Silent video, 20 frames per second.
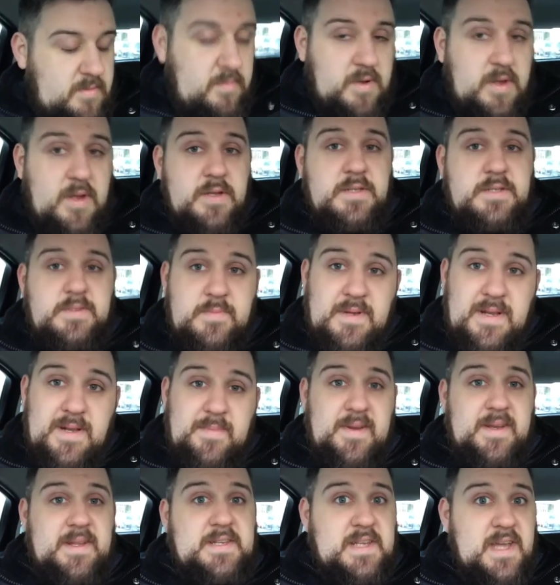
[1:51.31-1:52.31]
Because I'm a little
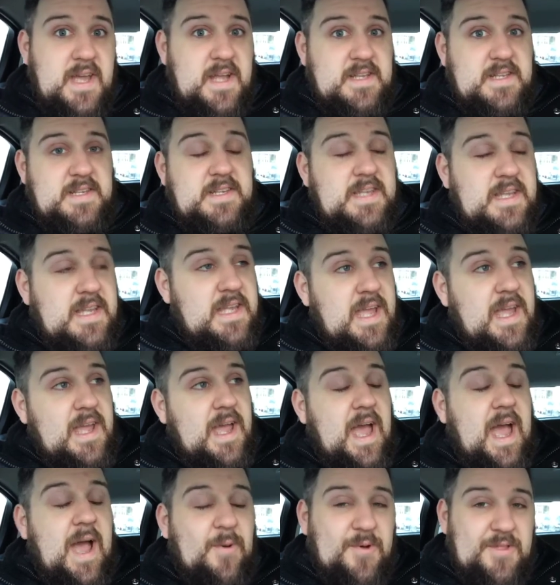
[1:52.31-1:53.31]
bit excited to see
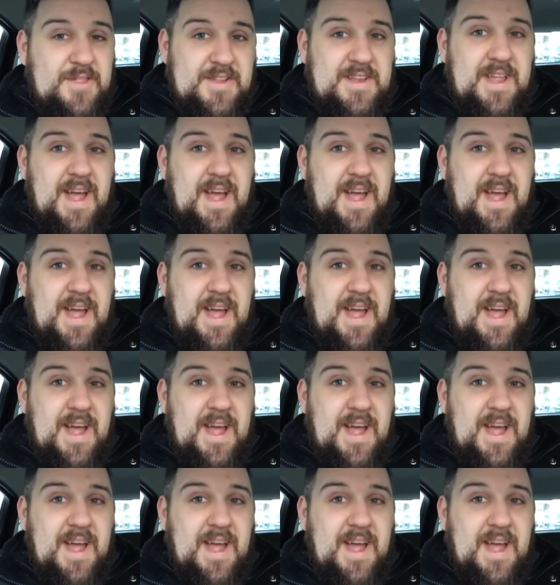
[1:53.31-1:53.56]
how what the